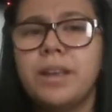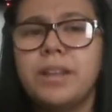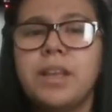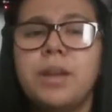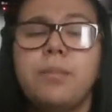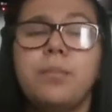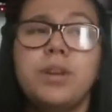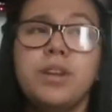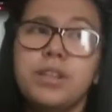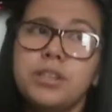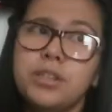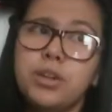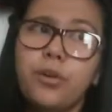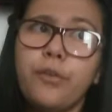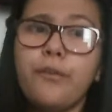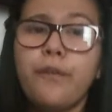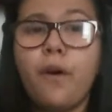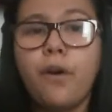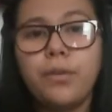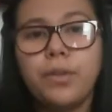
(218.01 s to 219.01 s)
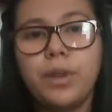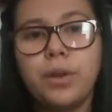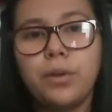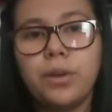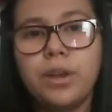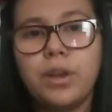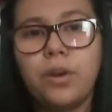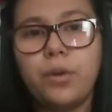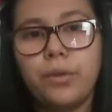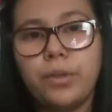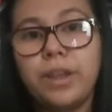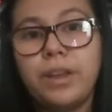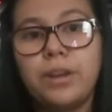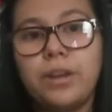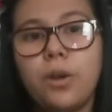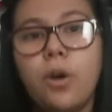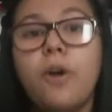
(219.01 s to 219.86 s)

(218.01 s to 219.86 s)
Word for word: the Minister of, the,